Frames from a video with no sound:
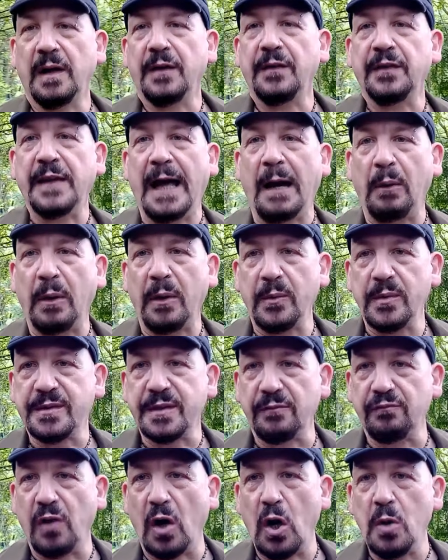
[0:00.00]
Now it was
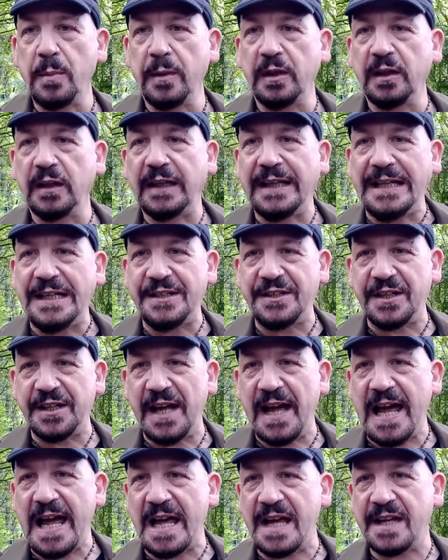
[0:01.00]
the Roman
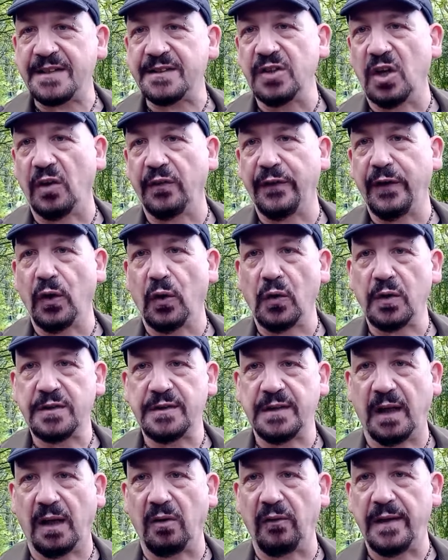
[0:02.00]
legionnaires, not the
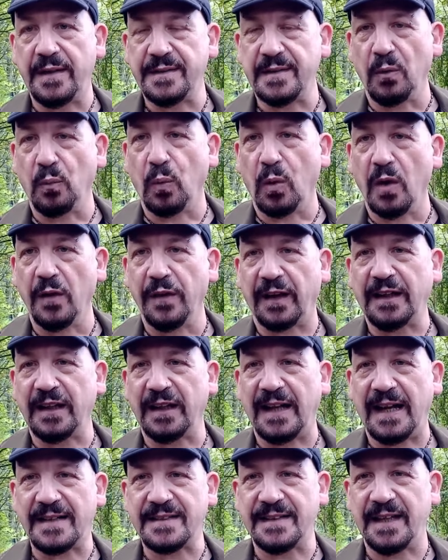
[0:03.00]
auxiliaries, that wore the
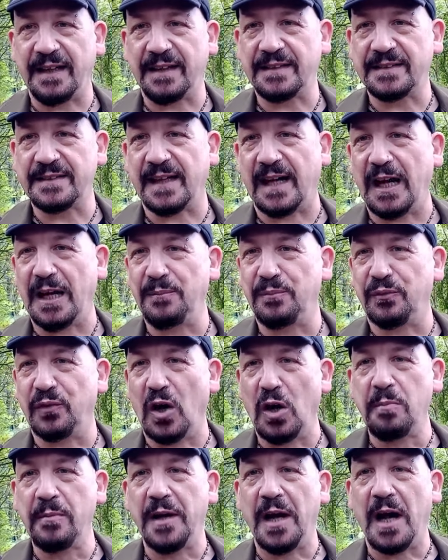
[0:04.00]
classic type
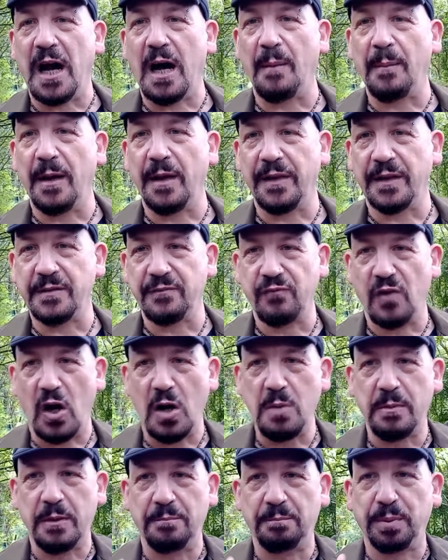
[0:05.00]
Roman armour, the
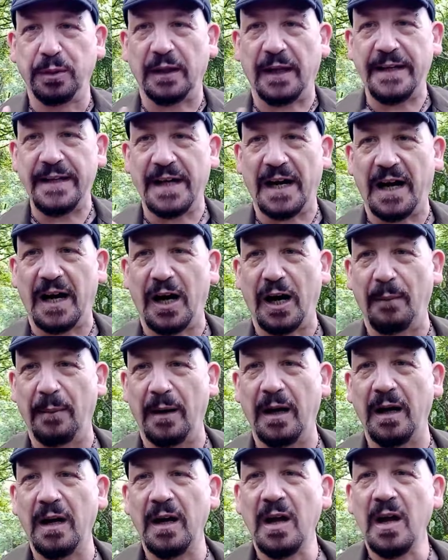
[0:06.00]
Roman plate armour,